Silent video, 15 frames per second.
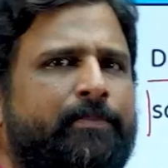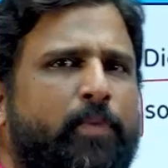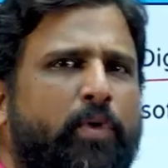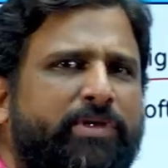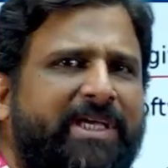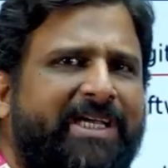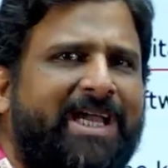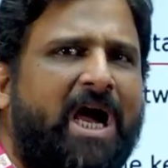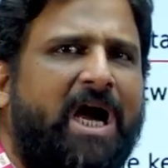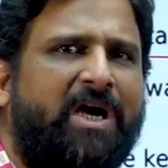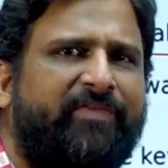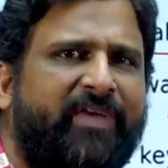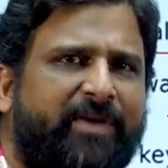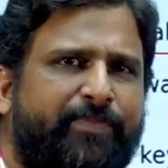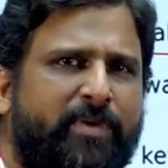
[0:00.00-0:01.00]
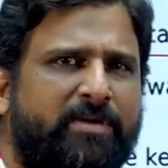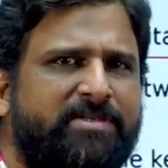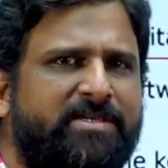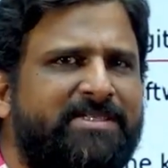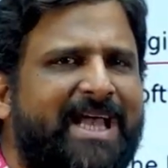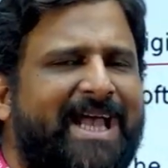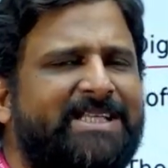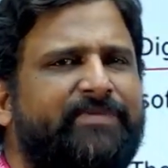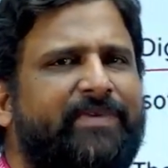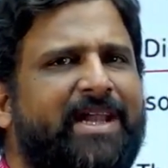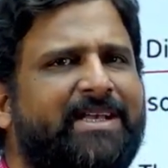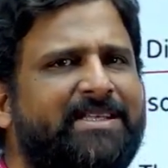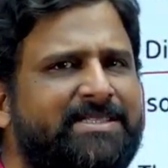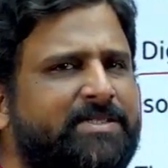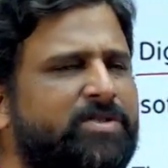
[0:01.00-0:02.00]
both in hardware process as well
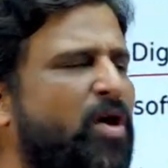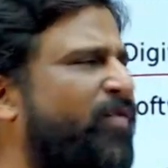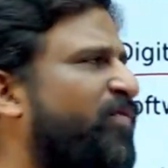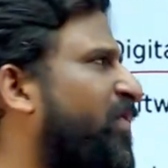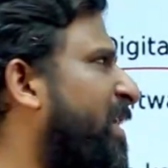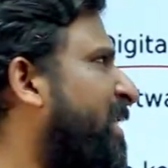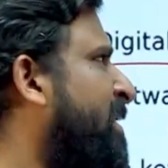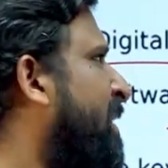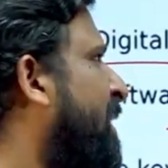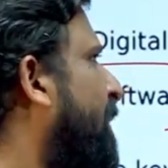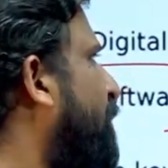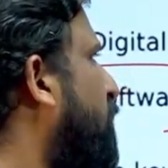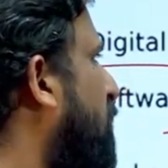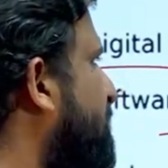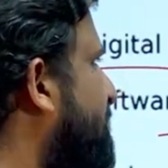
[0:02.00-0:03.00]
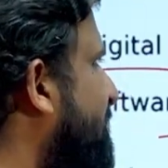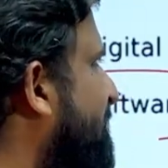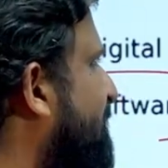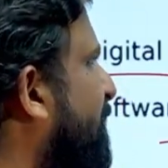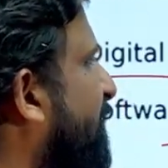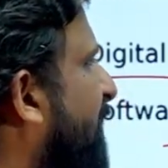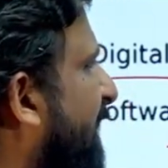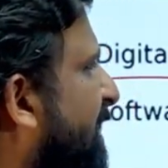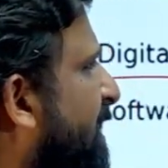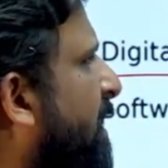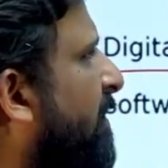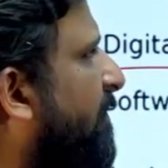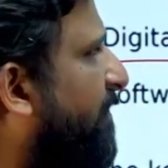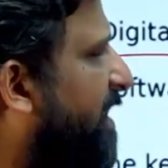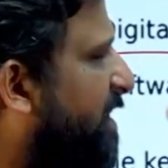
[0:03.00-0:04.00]
as software process, where
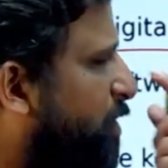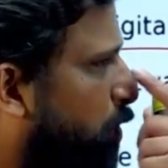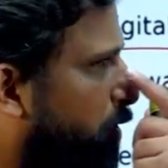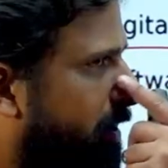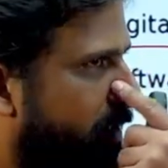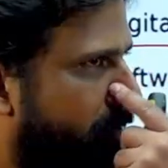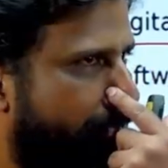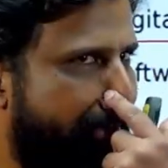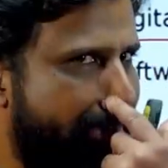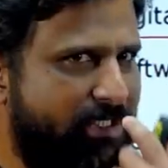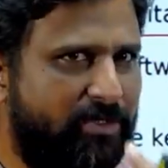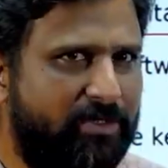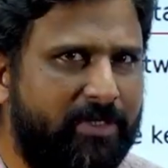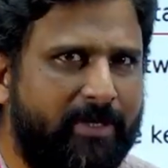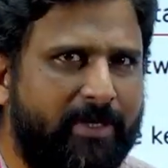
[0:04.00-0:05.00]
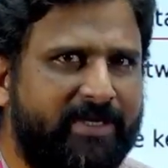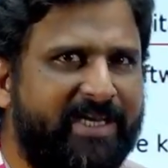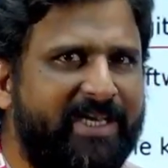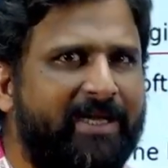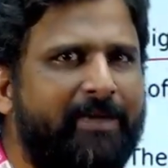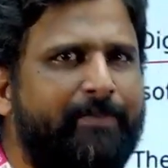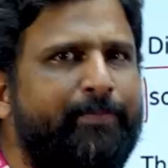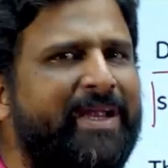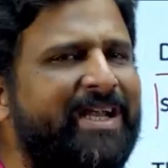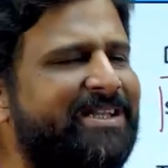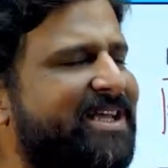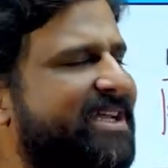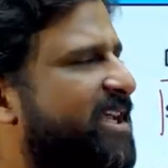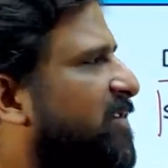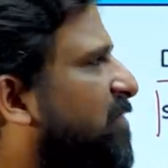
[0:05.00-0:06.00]
we should meet
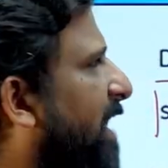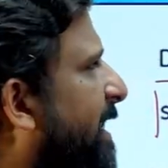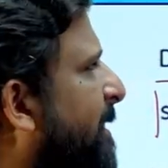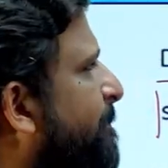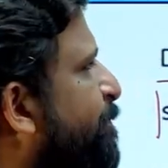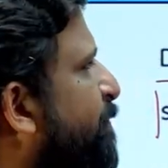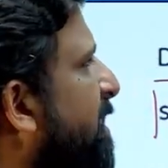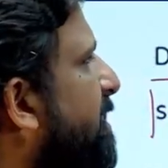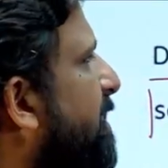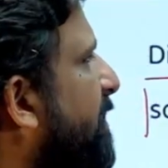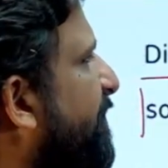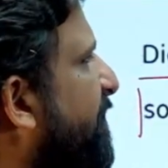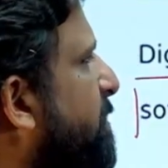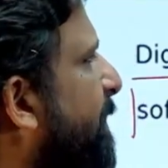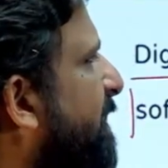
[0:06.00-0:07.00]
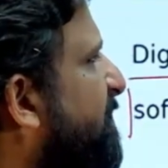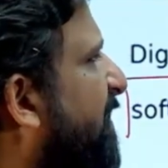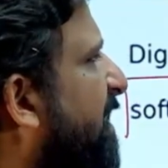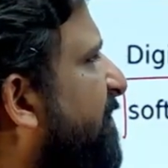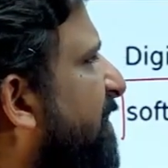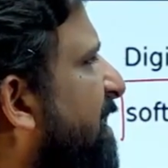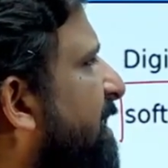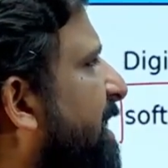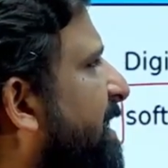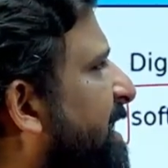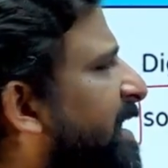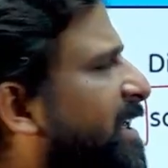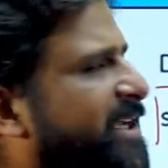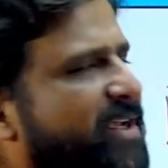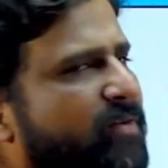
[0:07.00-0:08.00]
the required specific
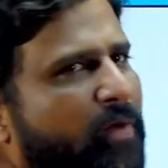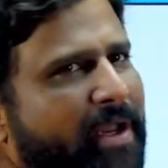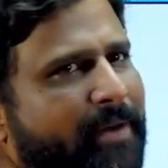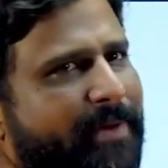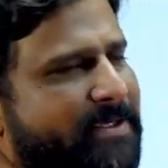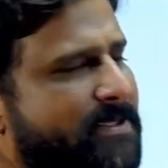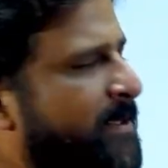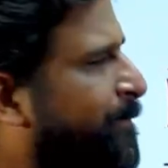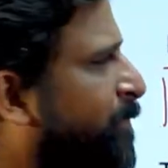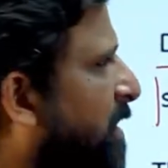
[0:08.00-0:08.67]
filtering requirements.